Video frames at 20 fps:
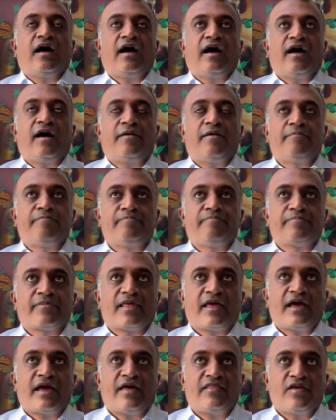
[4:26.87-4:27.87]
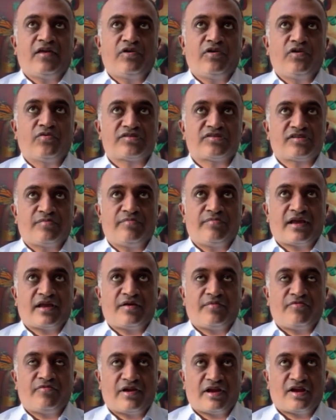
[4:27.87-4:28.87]
Um, and then we also
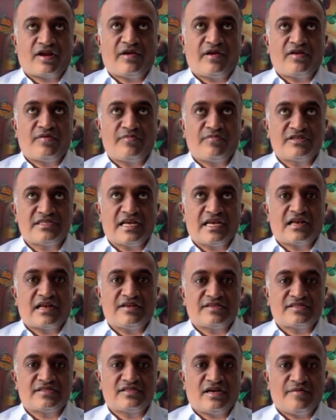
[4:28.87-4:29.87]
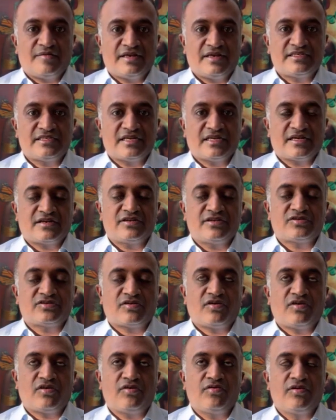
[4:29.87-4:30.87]
me- recommend meticulous diabetic
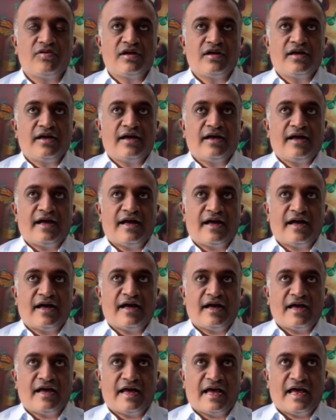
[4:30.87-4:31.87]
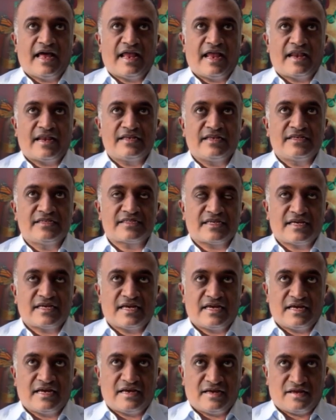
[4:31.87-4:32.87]
control uh, and
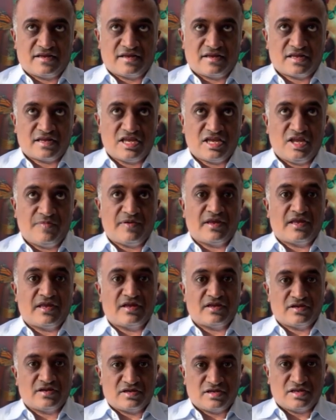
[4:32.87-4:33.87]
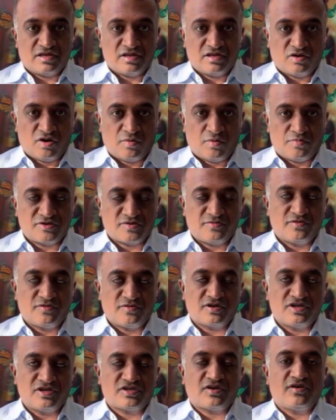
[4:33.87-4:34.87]
uh, keeping
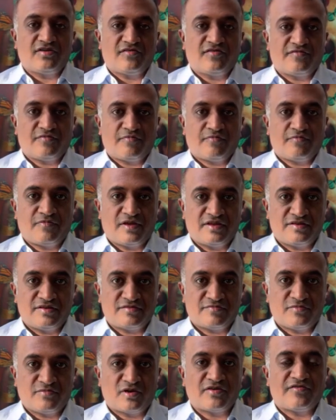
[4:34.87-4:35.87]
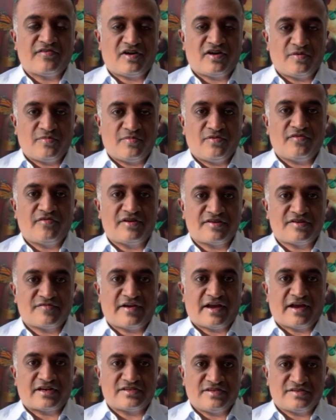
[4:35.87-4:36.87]
optimal control of things modifiable
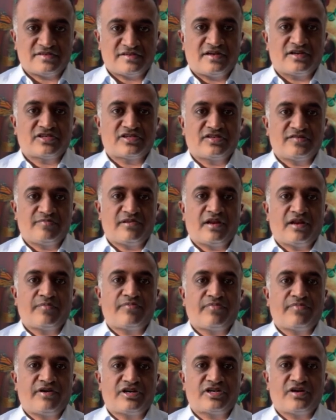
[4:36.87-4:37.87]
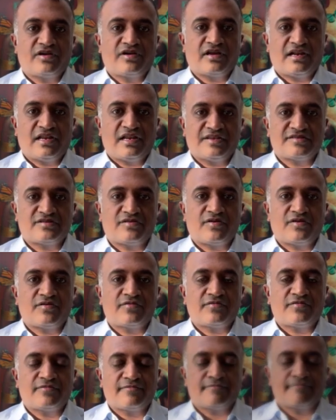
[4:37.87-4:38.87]
risk factors such as blood pressure and
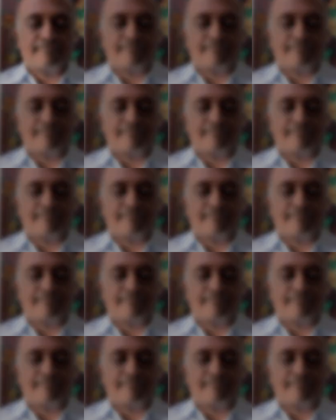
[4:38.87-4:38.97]
cholesterol.